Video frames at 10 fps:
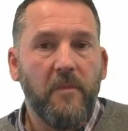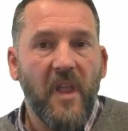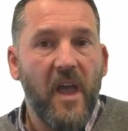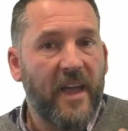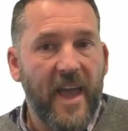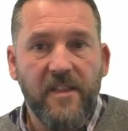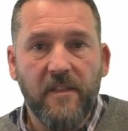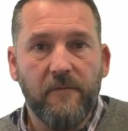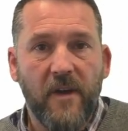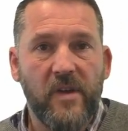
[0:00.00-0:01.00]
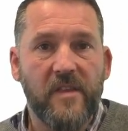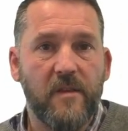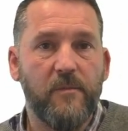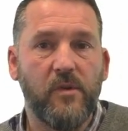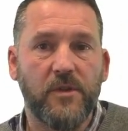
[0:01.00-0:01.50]
Again, very
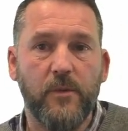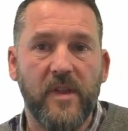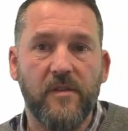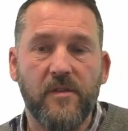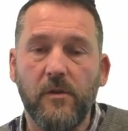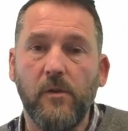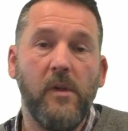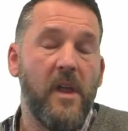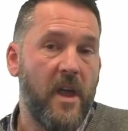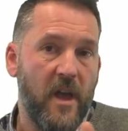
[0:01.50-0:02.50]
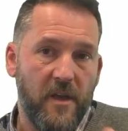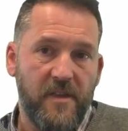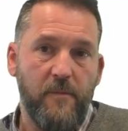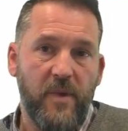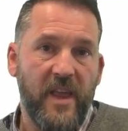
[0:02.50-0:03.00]
simple to install,
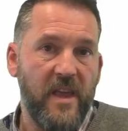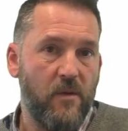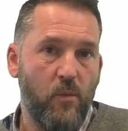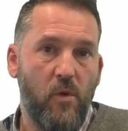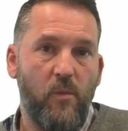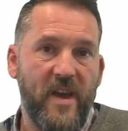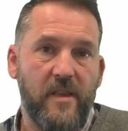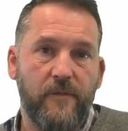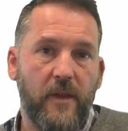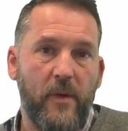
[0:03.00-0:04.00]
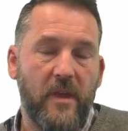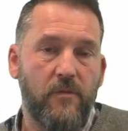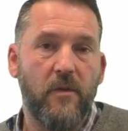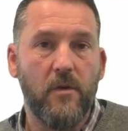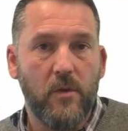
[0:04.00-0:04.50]
simply warm waste flowing
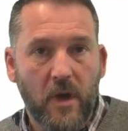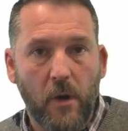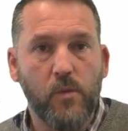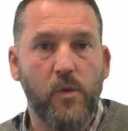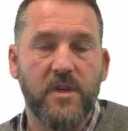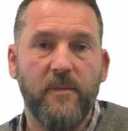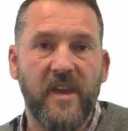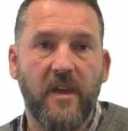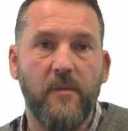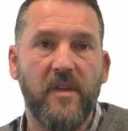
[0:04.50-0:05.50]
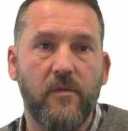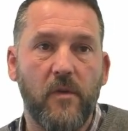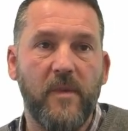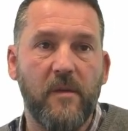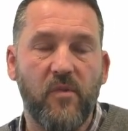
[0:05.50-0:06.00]
through, cold water main coming through
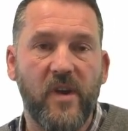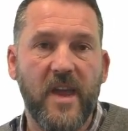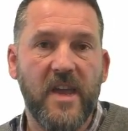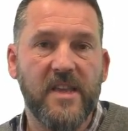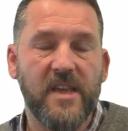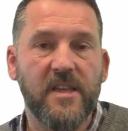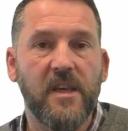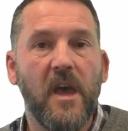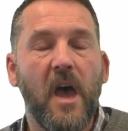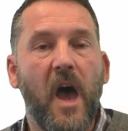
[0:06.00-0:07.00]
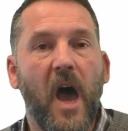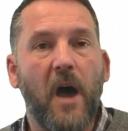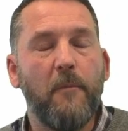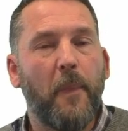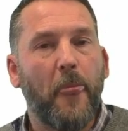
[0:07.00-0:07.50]
and being preheated.
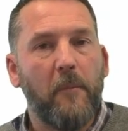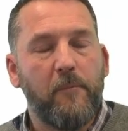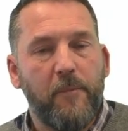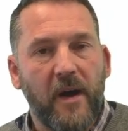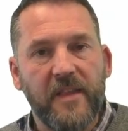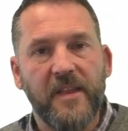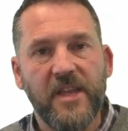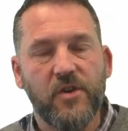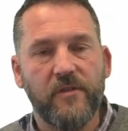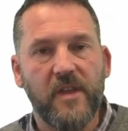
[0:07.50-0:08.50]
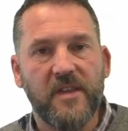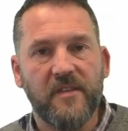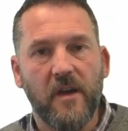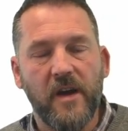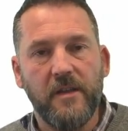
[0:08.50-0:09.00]
By the nature of their
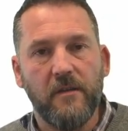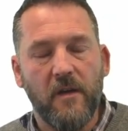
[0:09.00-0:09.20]
design,